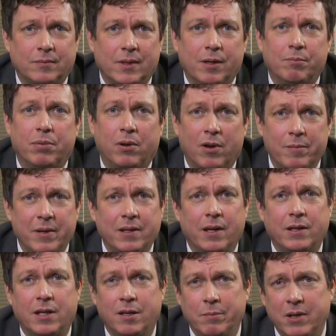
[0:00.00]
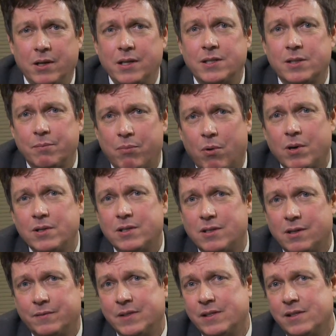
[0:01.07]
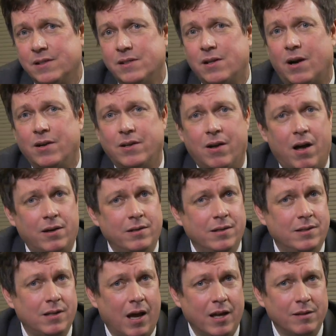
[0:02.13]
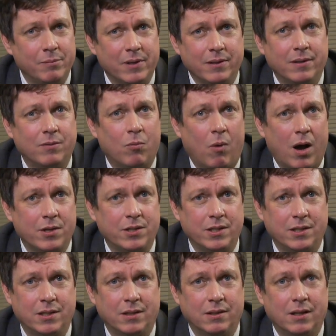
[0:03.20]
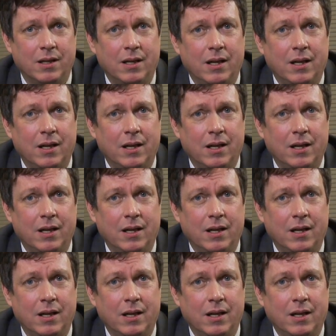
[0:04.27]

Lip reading: employment and community support services are not an entitlement in Washington,